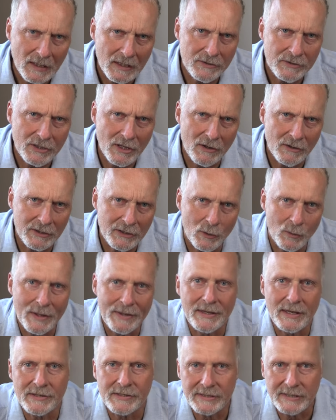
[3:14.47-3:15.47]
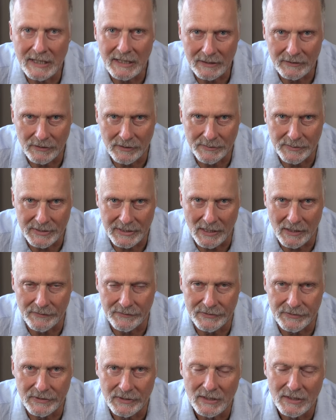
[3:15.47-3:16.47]
So, when they're seeing
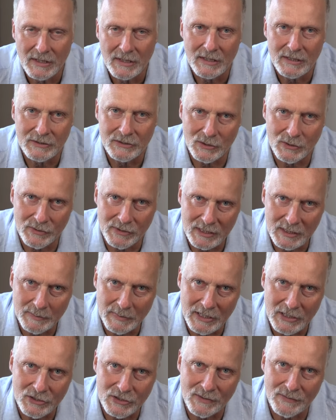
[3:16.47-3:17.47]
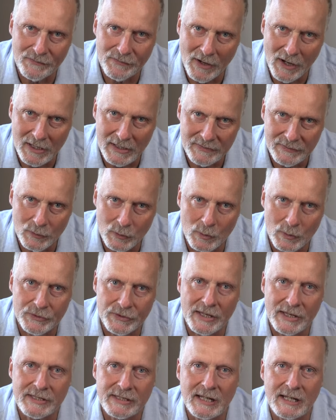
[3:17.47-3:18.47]
themselves do the speech and fast forward,
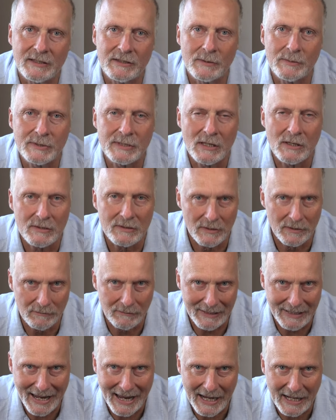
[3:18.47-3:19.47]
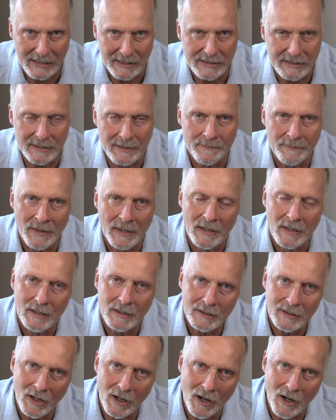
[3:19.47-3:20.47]
they're seeing themselves look relaxed,
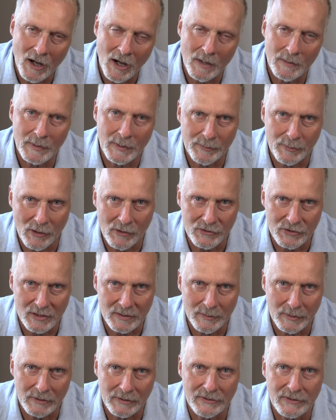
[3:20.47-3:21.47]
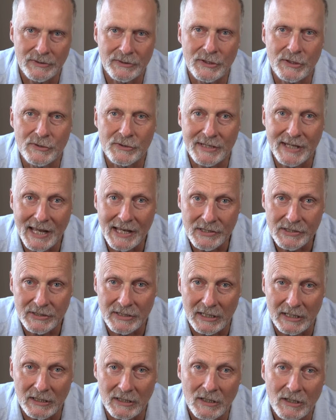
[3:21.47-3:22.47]
calm, approachable and
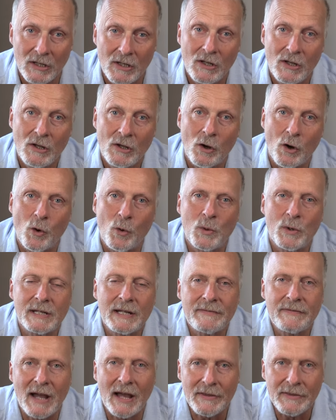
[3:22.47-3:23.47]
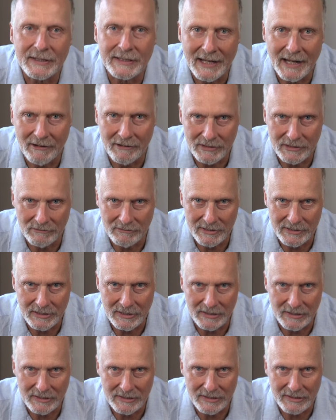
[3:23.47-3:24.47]
enthusiastic, or whatever other
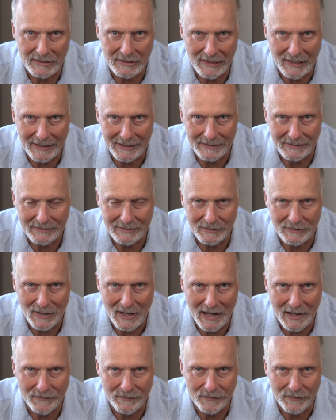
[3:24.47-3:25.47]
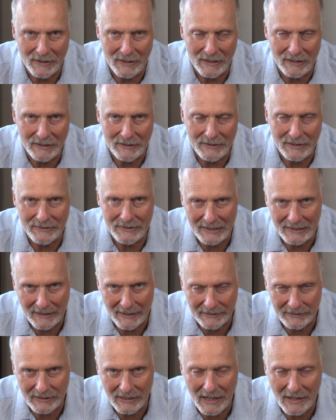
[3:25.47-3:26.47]
characteristics you'd like to have, that they'd
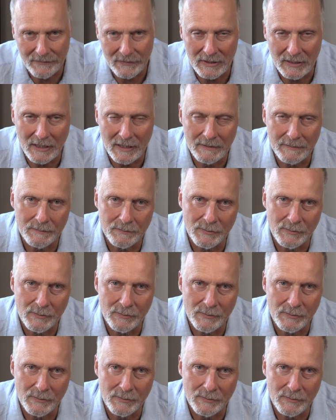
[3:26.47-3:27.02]
like to have in their